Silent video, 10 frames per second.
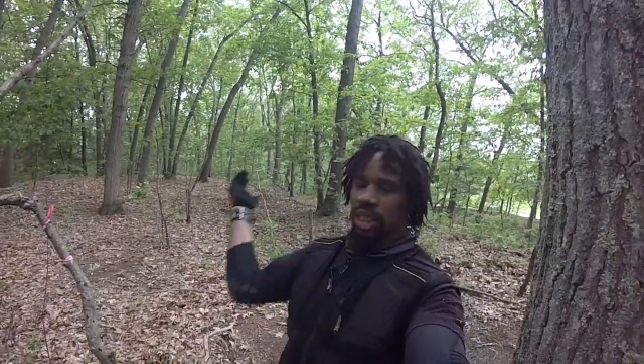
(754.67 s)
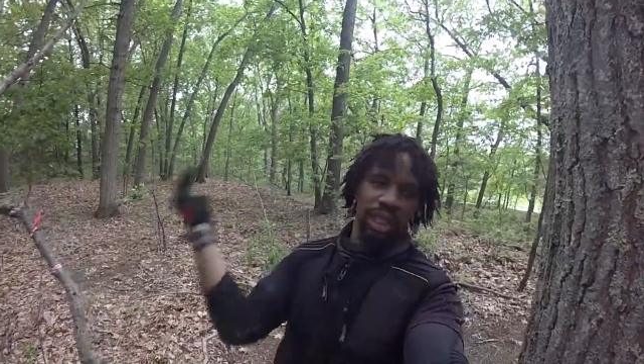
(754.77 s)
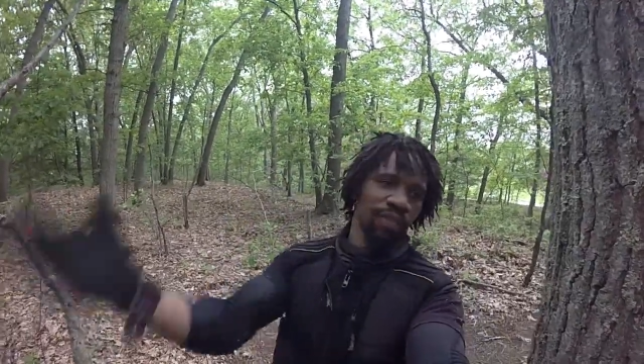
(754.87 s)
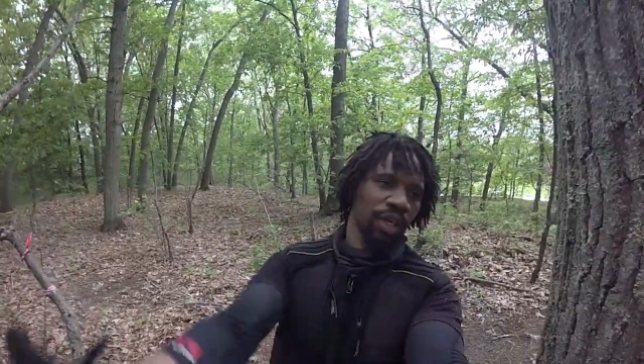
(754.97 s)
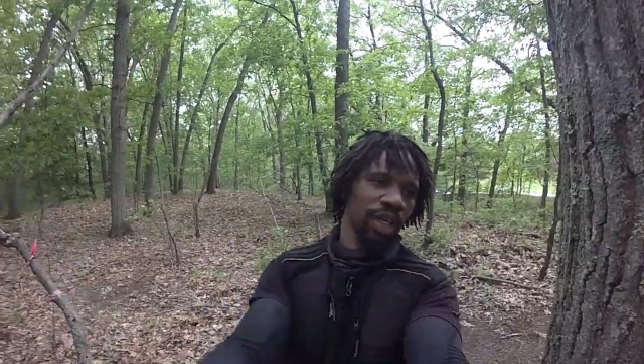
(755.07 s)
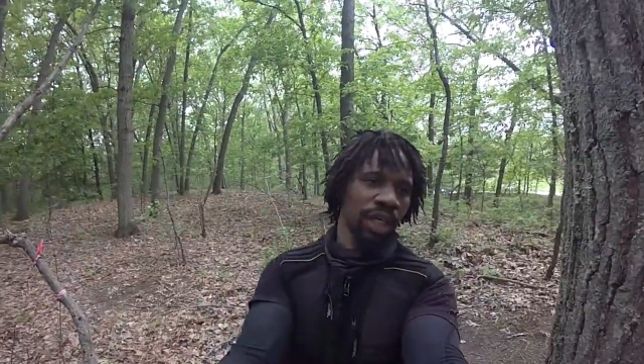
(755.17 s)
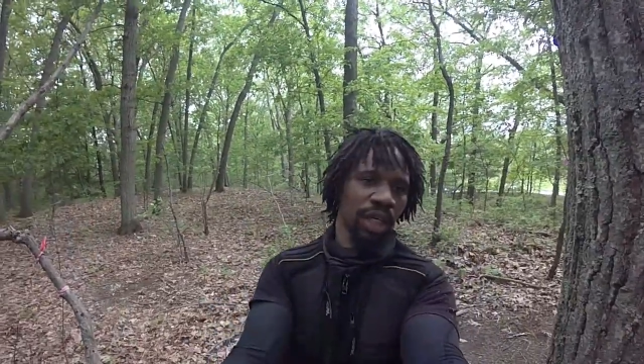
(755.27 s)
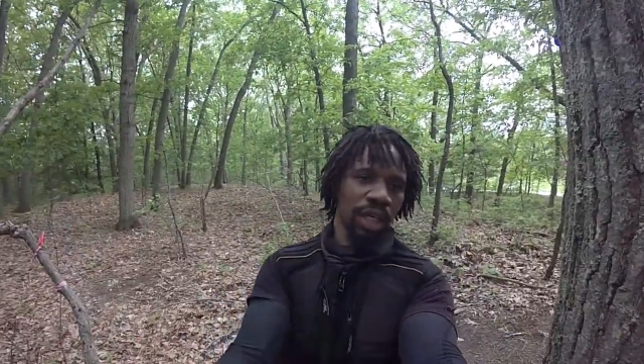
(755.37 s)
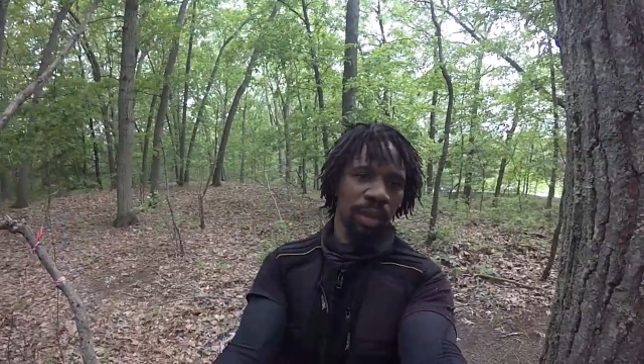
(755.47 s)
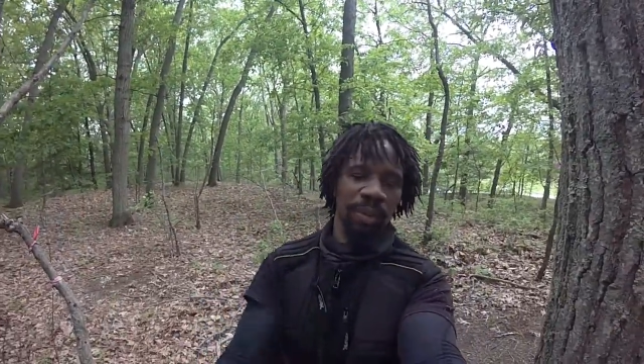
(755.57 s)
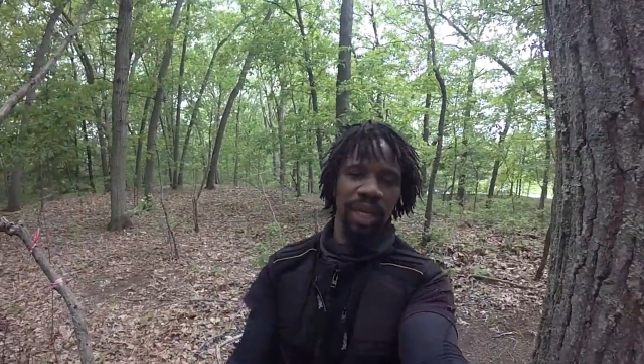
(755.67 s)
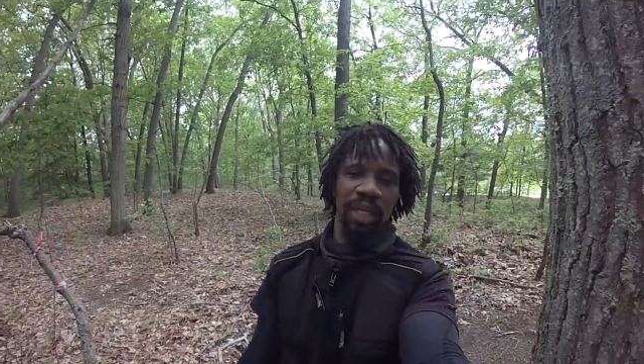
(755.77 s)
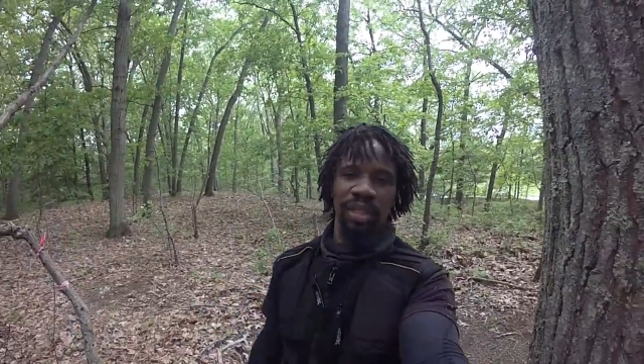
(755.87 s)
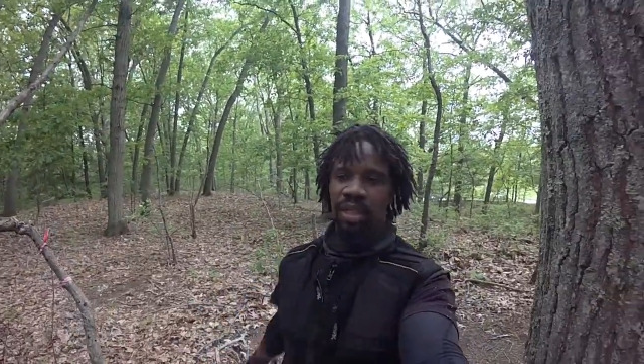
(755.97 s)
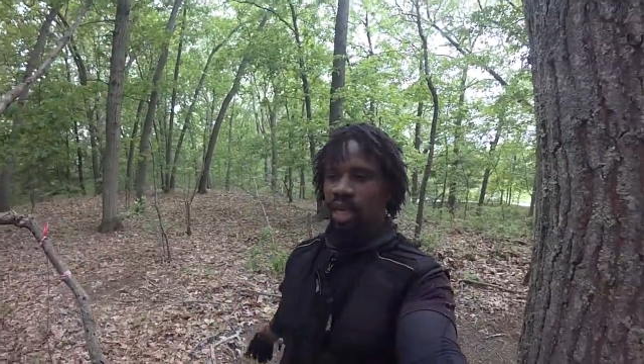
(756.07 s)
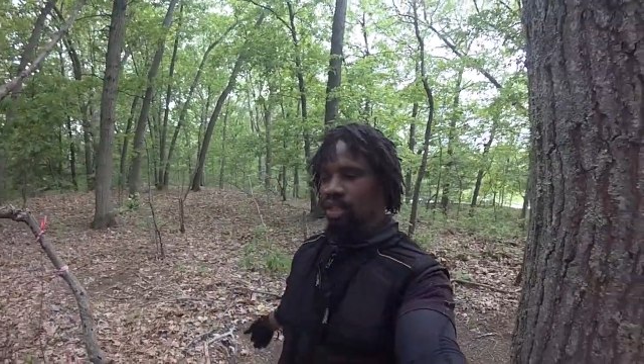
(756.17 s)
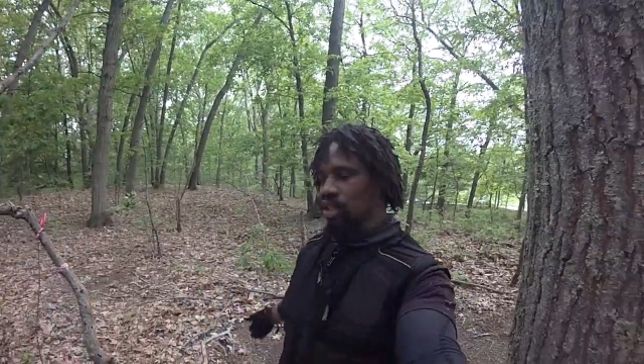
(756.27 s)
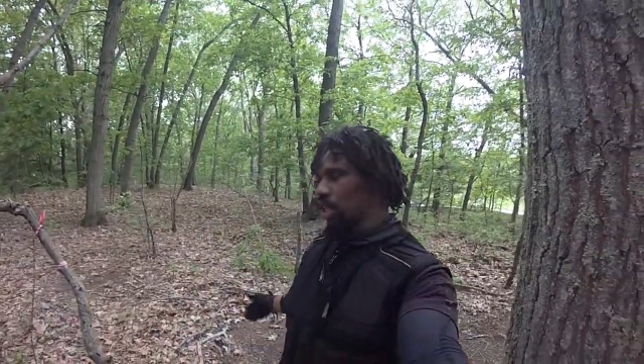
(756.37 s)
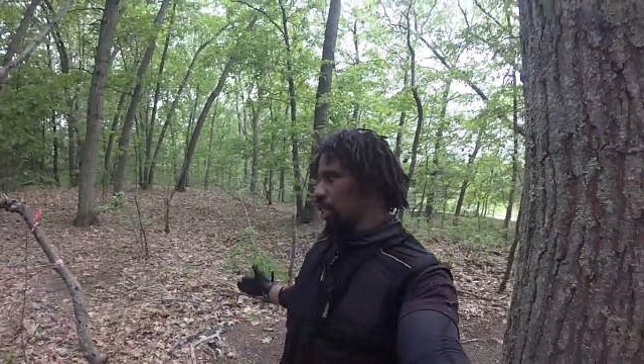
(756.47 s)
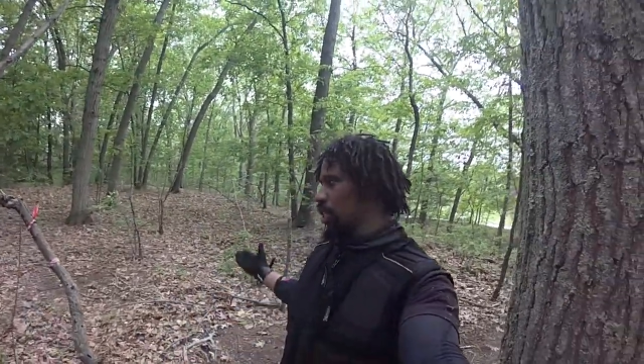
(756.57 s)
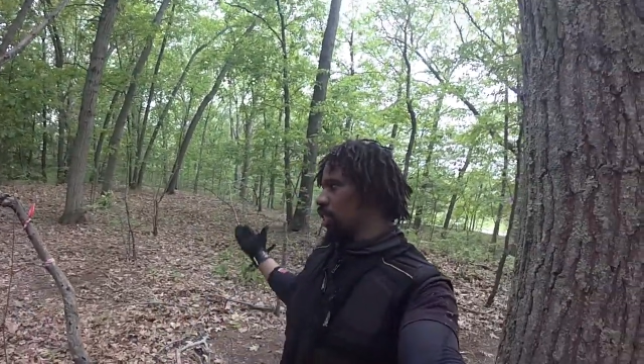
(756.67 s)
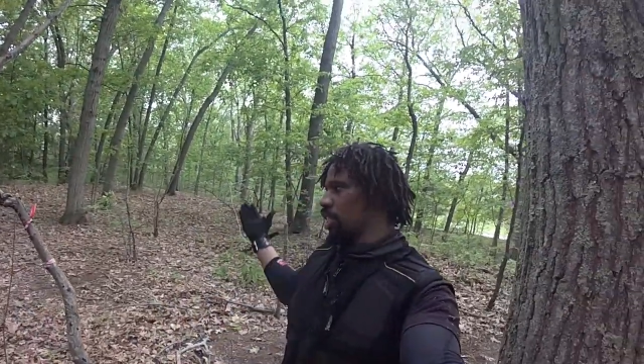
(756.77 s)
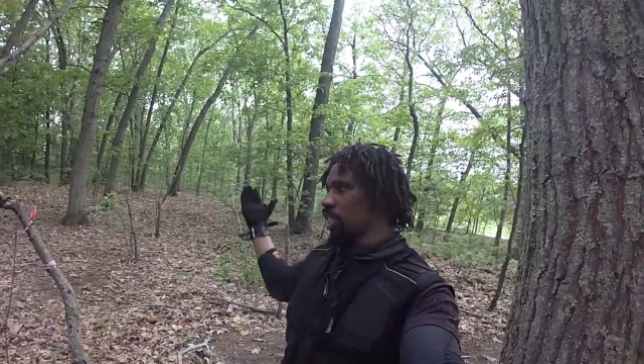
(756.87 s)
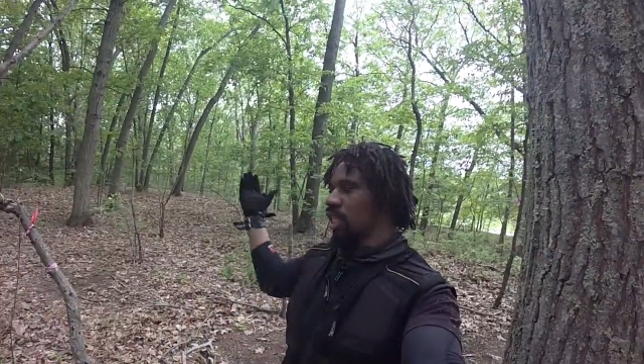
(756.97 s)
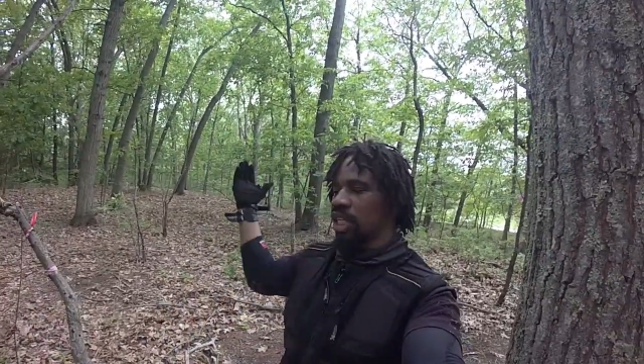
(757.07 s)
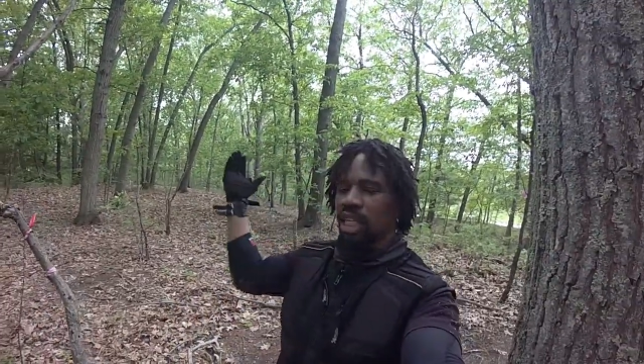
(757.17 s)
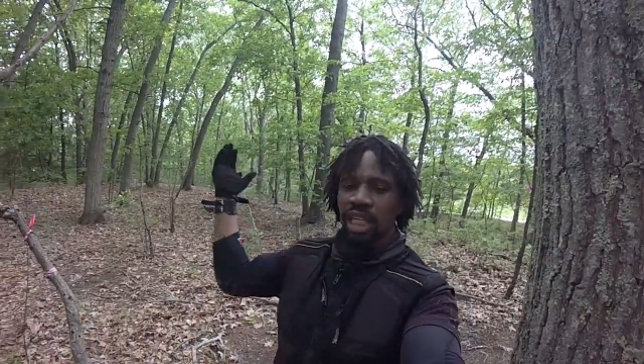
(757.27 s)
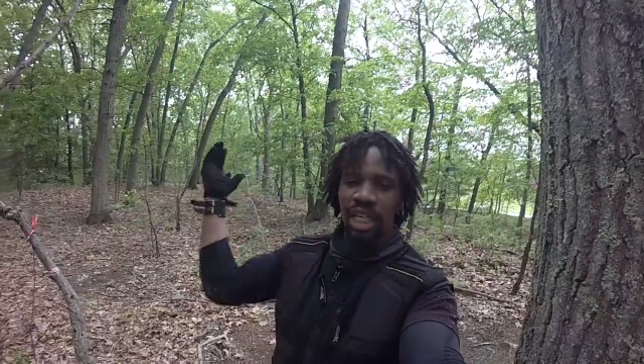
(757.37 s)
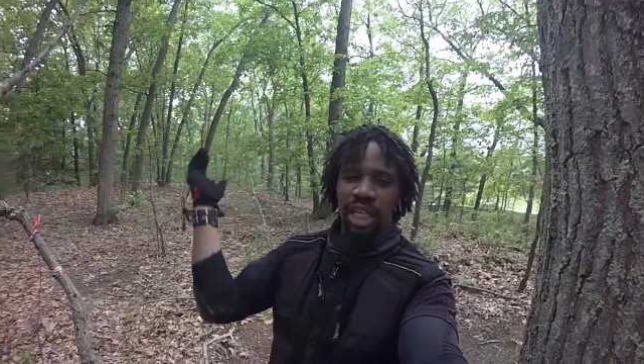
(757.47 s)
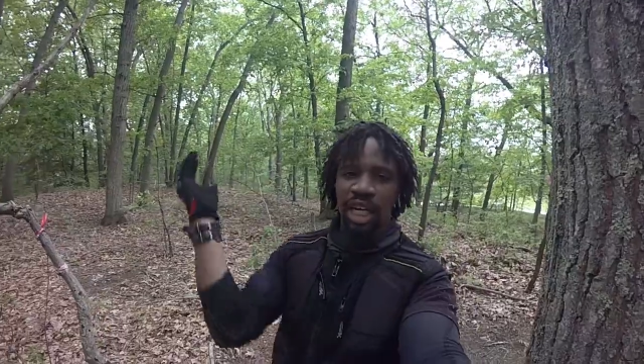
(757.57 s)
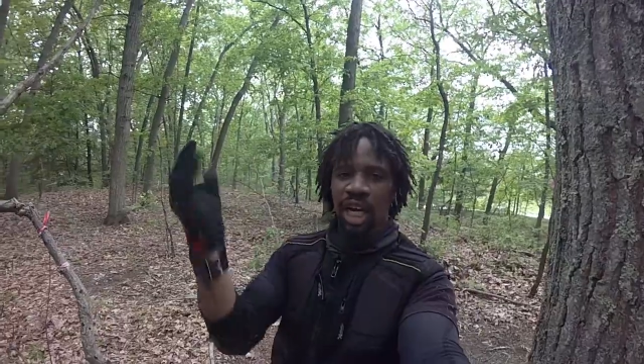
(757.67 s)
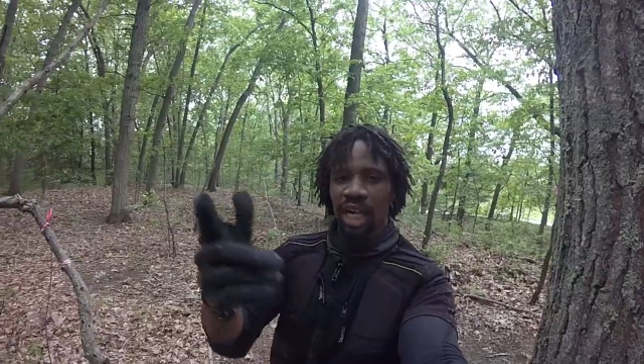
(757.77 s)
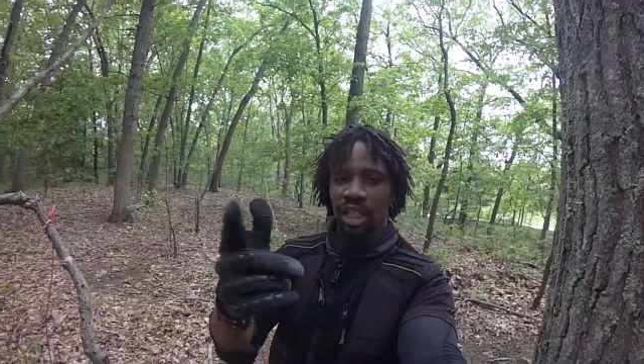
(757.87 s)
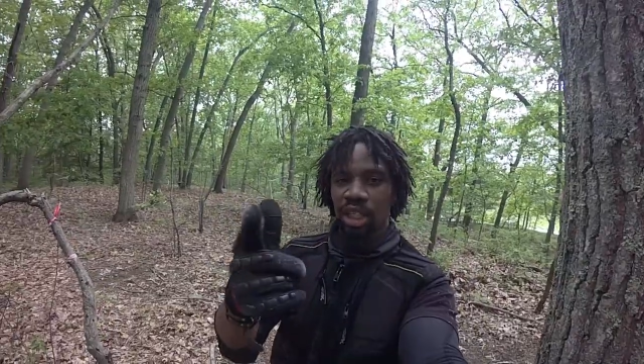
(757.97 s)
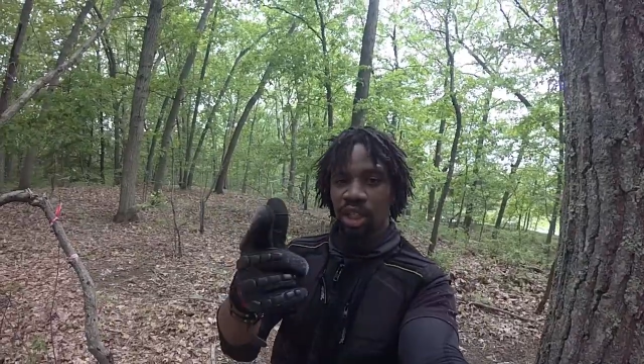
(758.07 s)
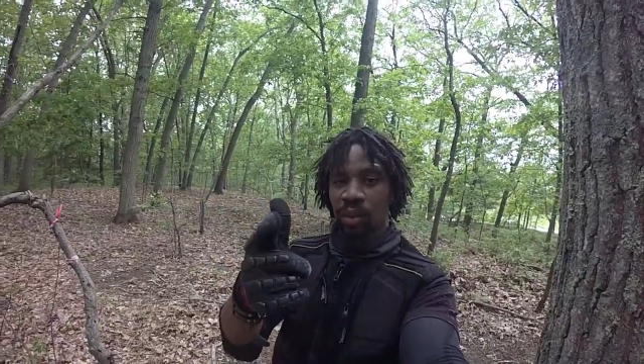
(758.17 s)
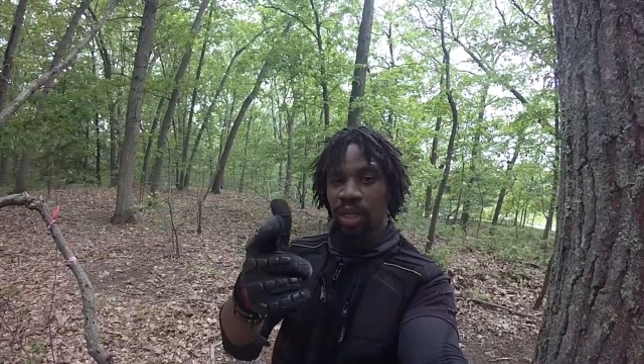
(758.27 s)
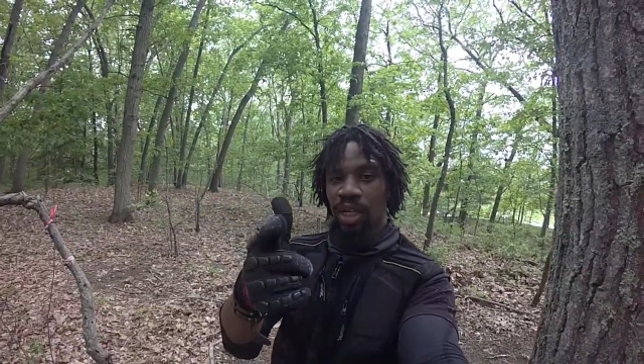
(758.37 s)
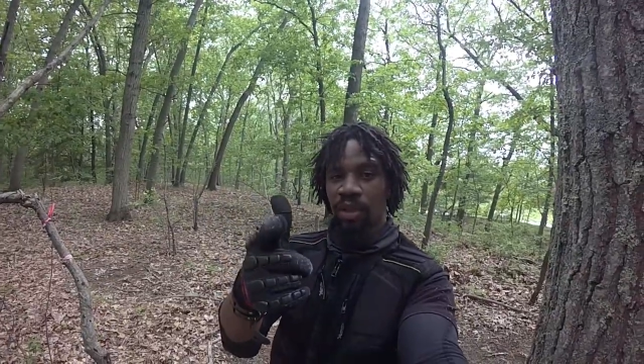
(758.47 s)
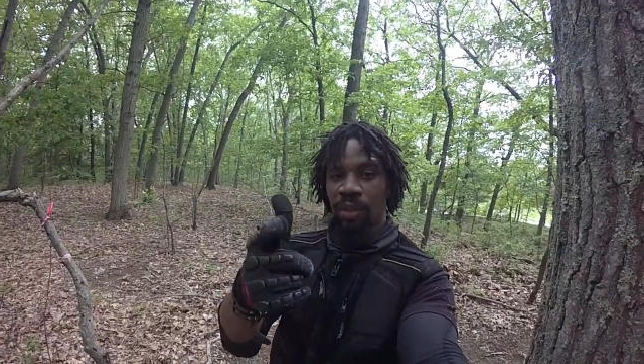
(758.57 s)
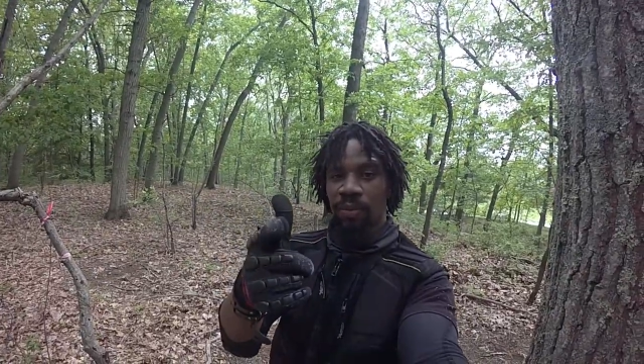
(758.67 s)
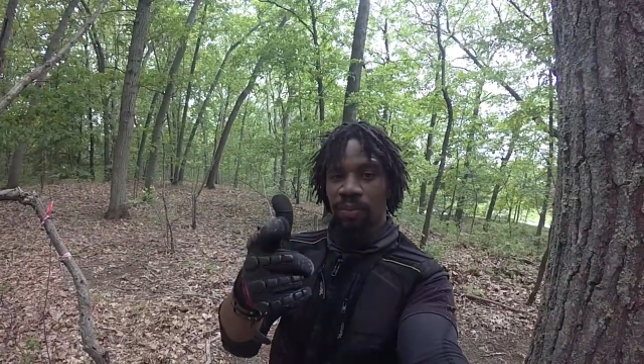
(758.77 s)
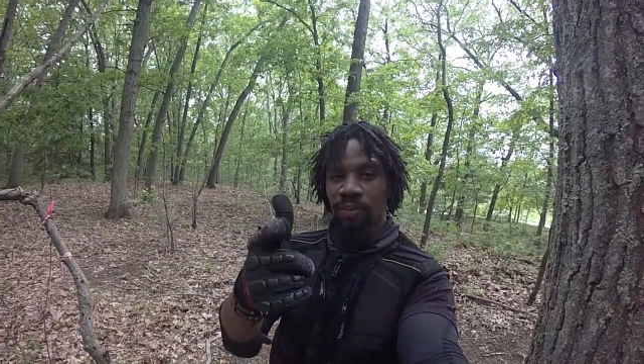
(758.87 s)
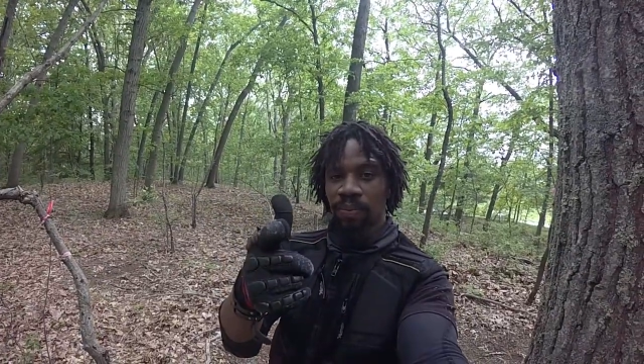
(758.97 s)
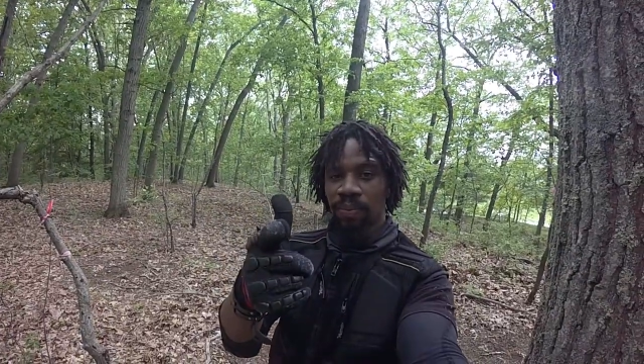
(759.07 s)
leave your opinions and suggestions. I'll see you in another one.